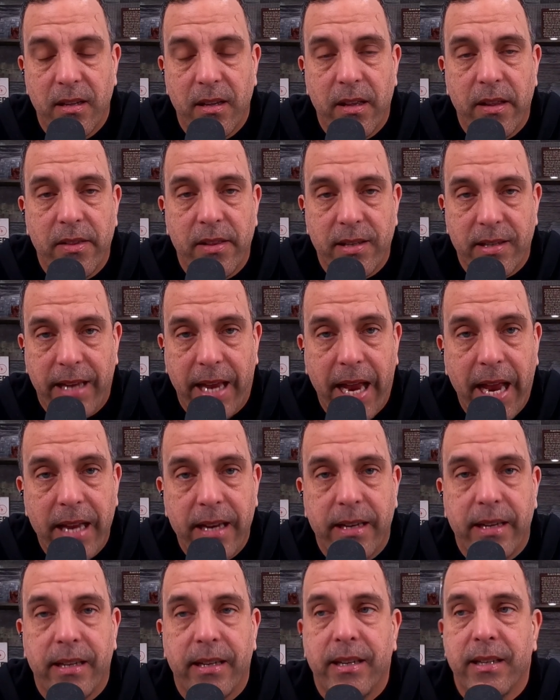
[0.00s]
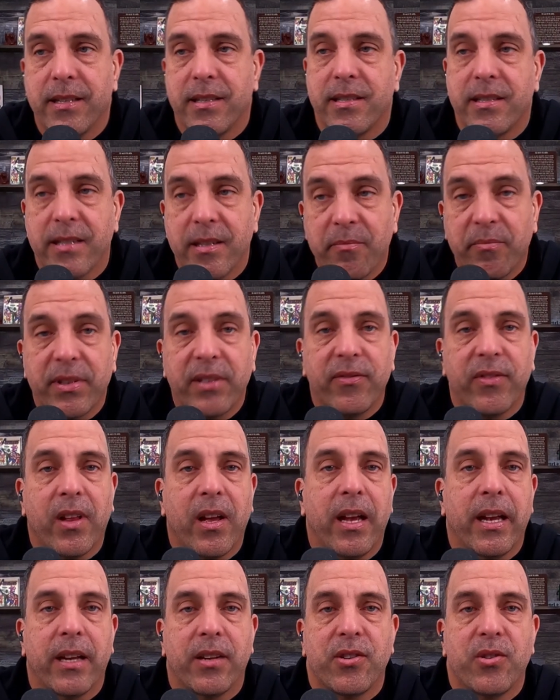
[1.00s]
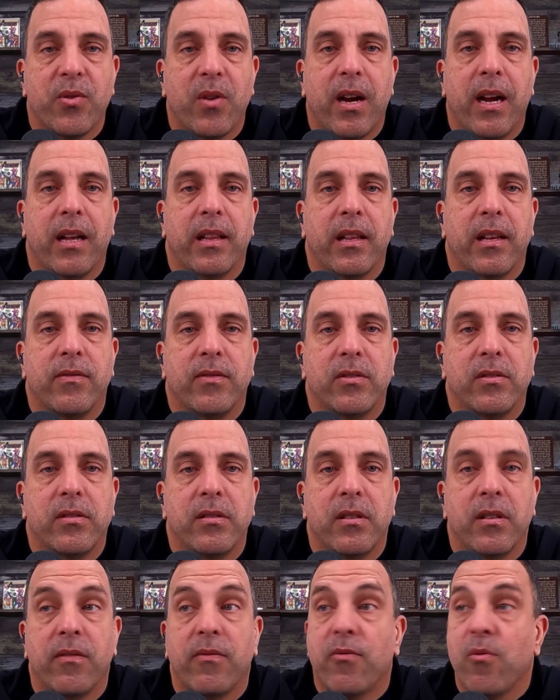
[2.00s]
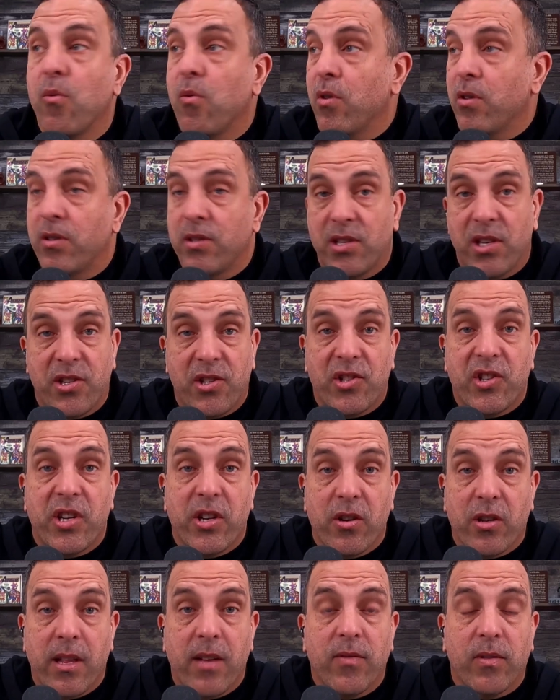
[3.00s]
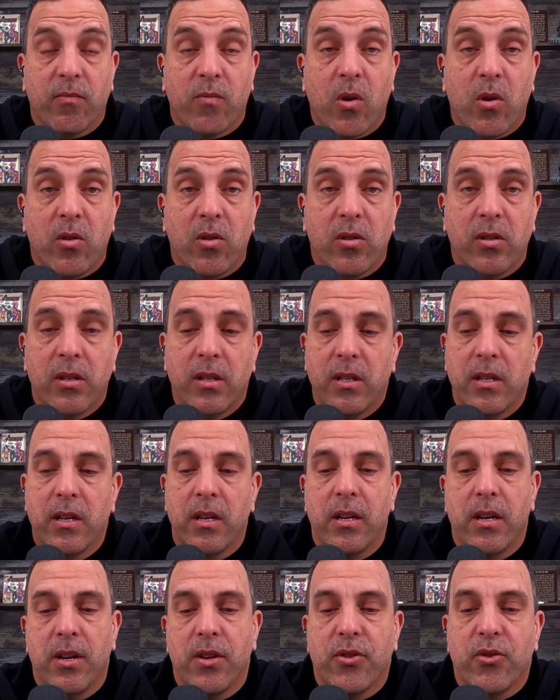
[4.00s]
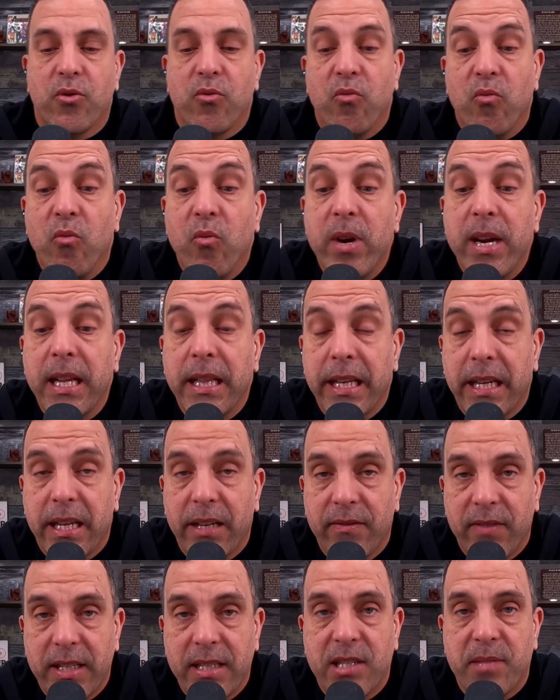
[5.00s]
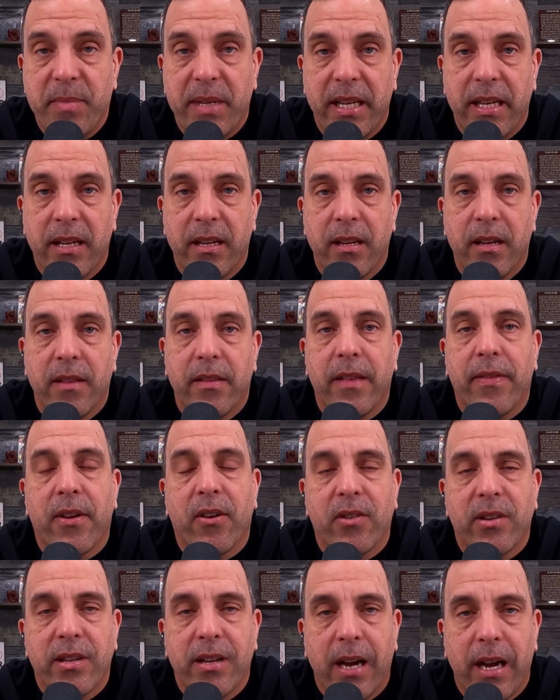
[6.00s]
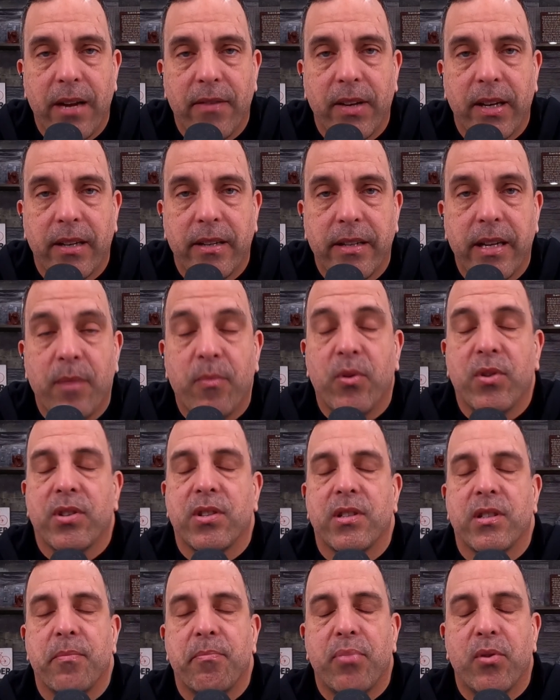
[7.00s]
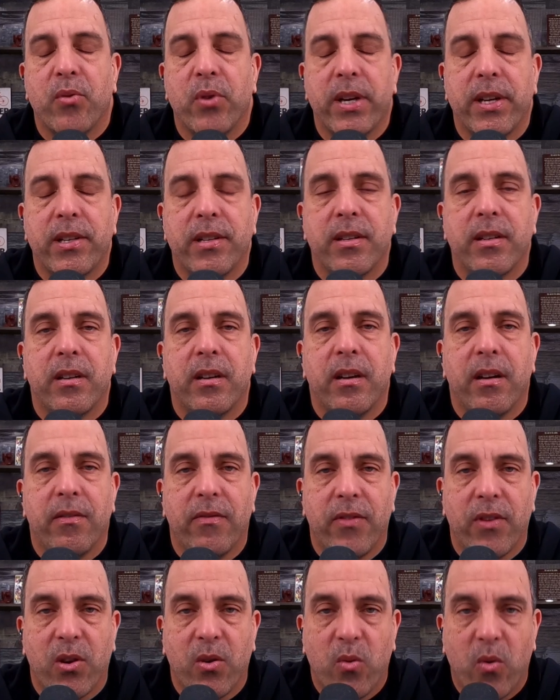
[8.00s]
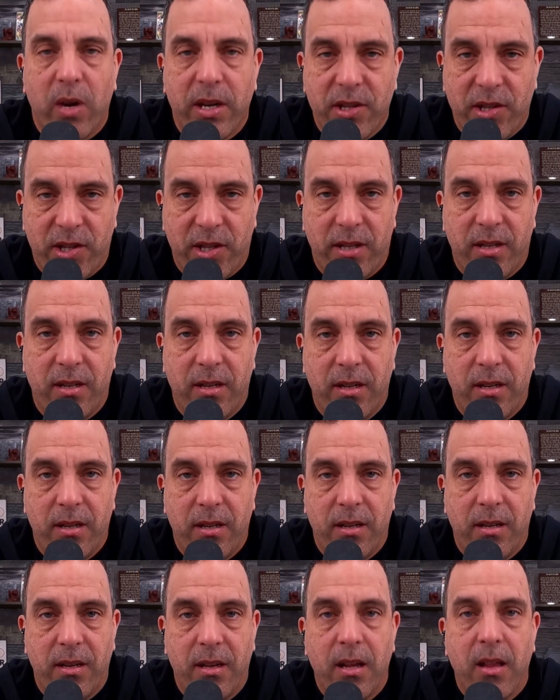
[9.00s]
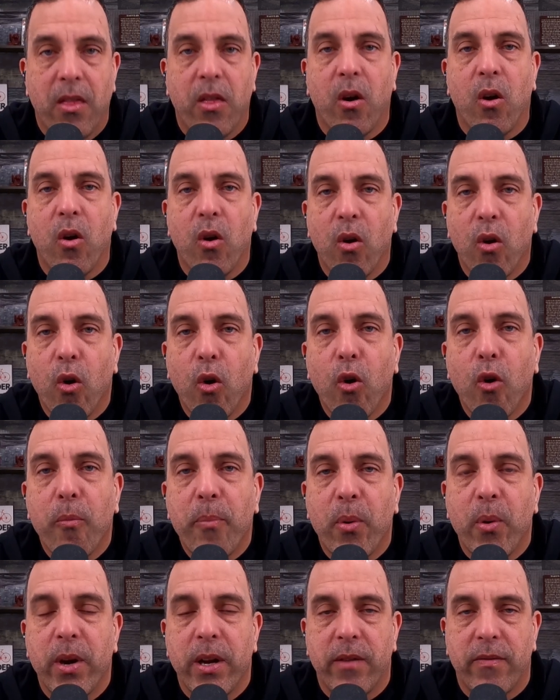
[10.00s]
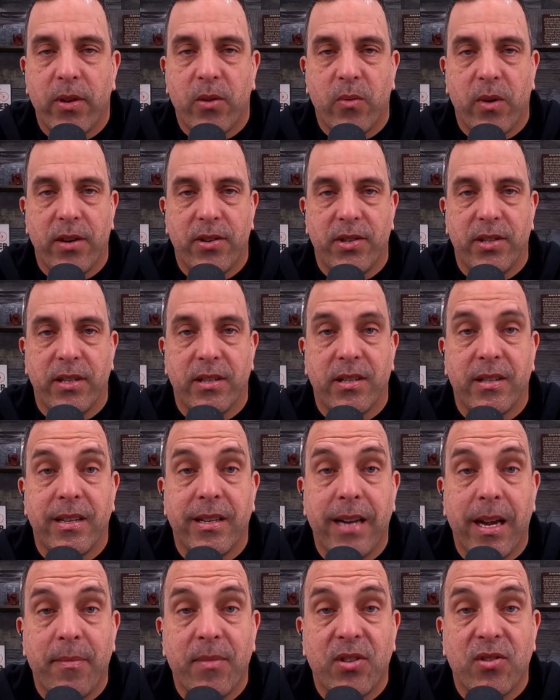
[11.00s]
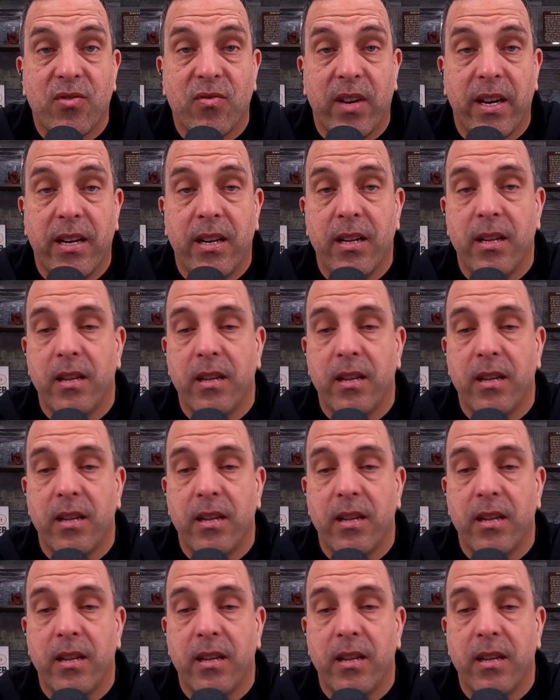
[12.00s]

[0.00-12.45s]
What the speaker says: this candidate is simply flying at too high a level for such a senior level role to really convince me that they're diving deep, which is the point of the question. The whole point of the question is to demonstrate